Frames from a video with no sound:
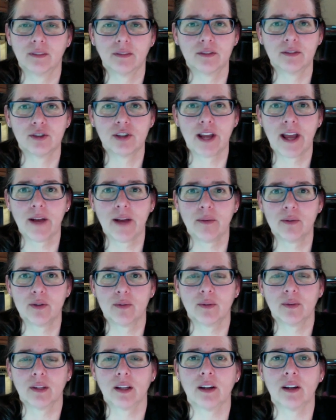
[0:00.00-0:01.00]
Chat was
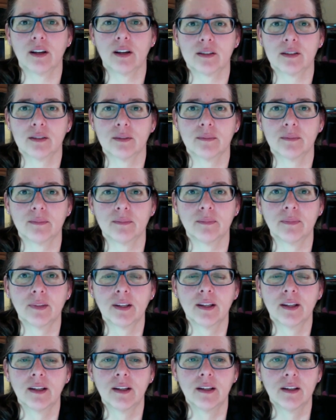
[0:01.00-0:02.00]
really awesome.
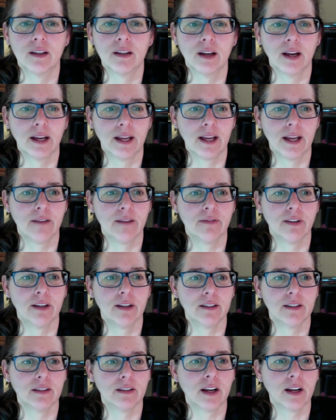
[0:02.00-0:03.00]
I have
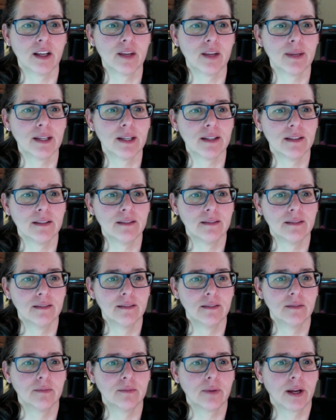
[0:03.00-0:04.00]
a document
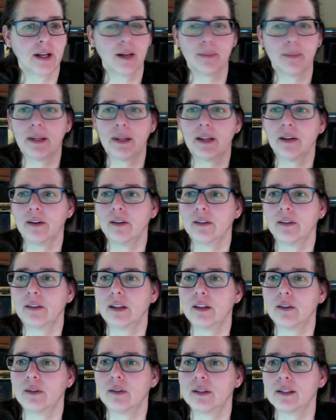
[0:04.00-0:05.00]
right up here
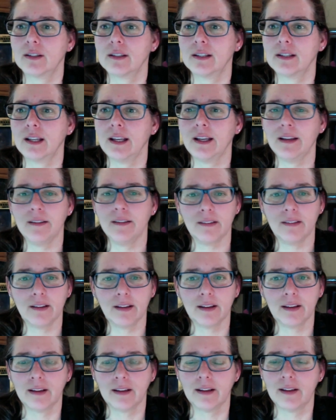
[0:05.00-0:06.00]
that you can see,
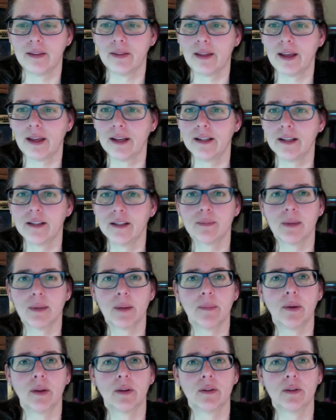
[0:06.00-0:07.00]
and that is my
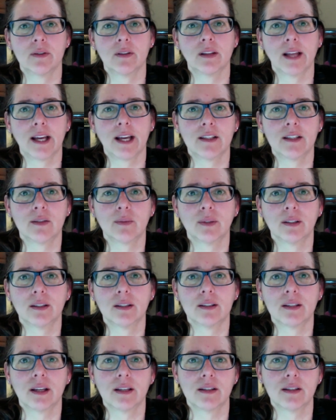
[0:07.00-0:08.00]
mother's last will
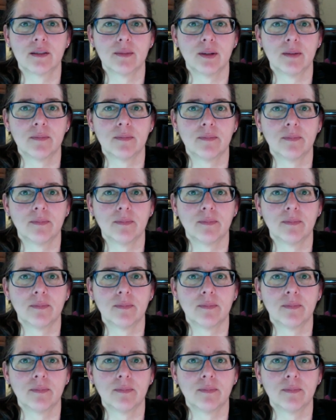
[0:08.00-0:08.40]
and testament.